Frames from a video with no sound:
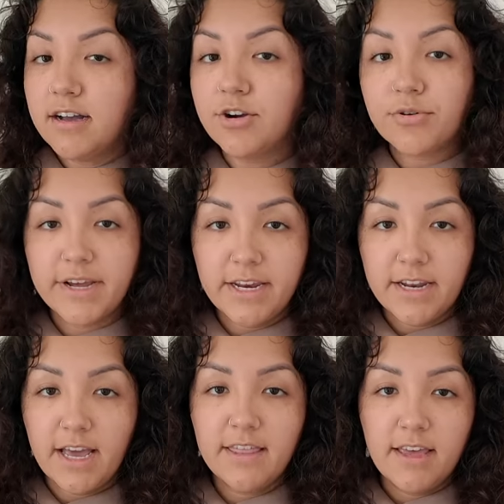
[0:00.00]

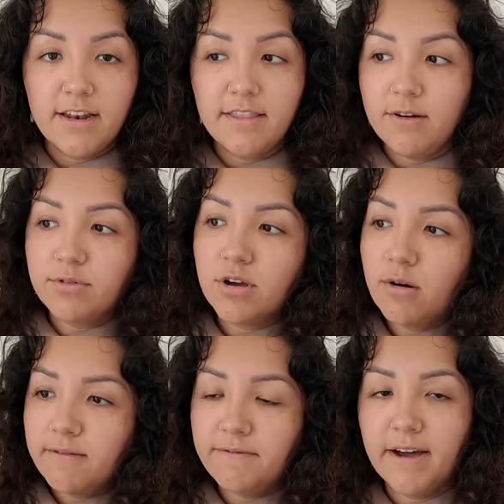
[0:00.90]
green, and then they would
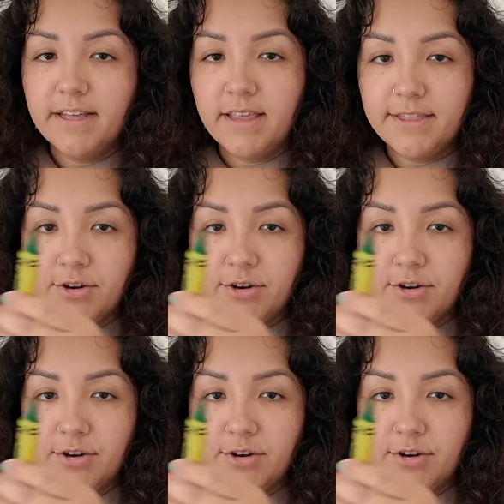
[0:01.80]
go and find like